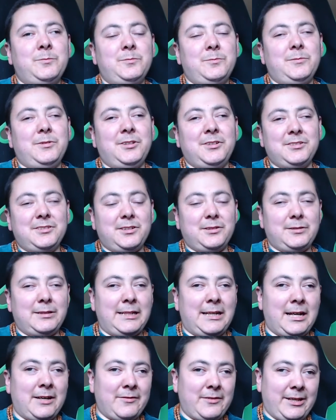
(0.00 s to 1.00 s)
Also, I
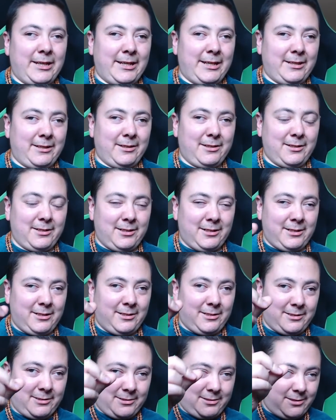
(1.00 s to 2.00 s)
have a
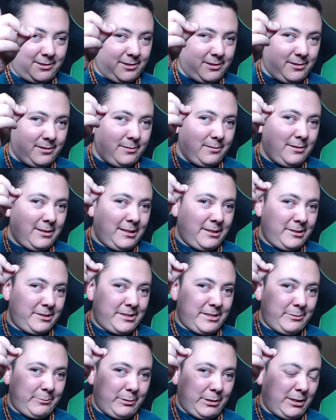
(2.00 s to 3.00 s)

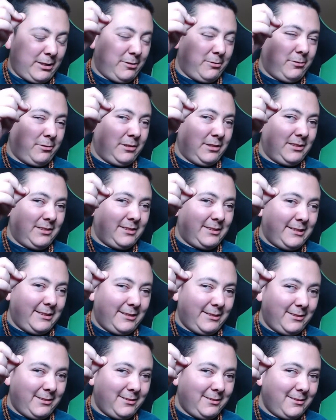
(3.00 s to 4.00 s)
energy work course
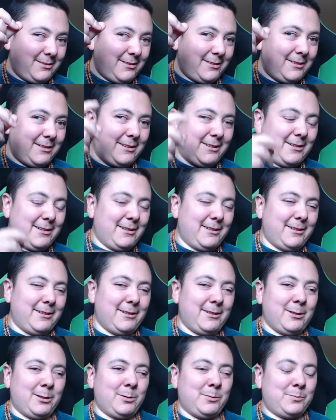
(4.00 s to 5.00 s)
here.
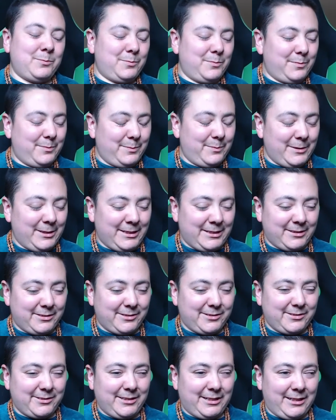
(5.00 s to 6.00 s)

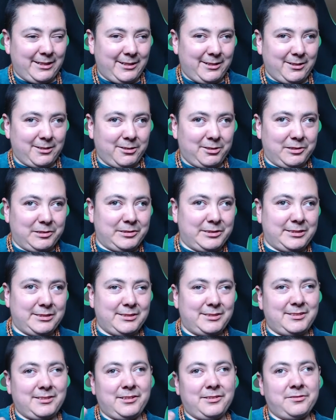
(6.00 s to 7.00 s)
It's called the
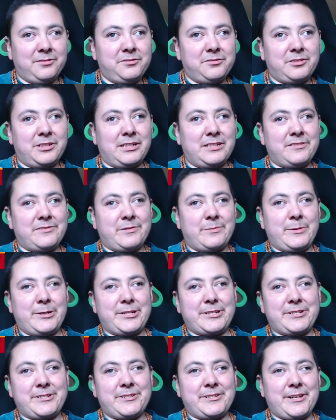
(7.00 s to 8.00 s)
Self
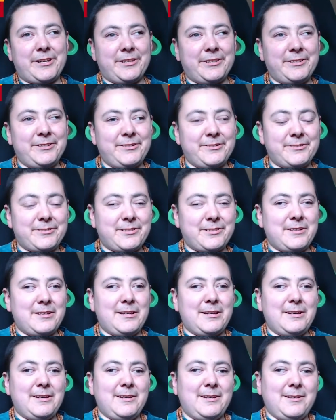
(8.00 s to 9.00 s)
Transformation Challenge.
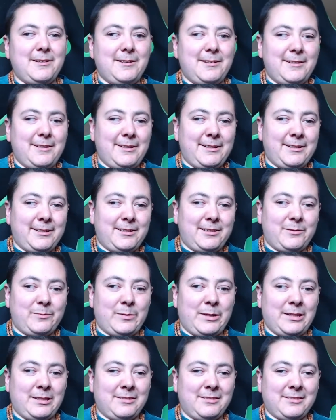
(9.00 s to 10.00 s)
It
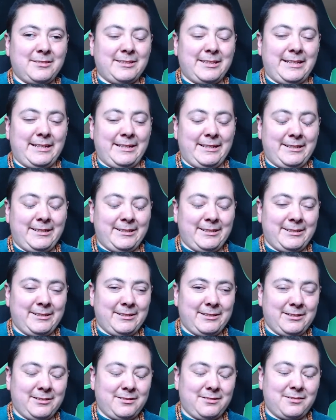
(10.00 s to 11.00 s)
basically
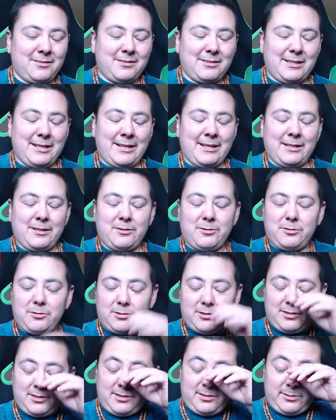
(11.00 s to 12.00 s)
is a
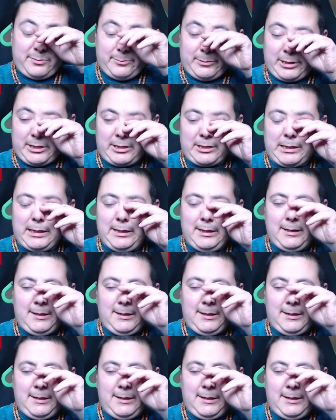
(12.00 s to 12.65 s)
course where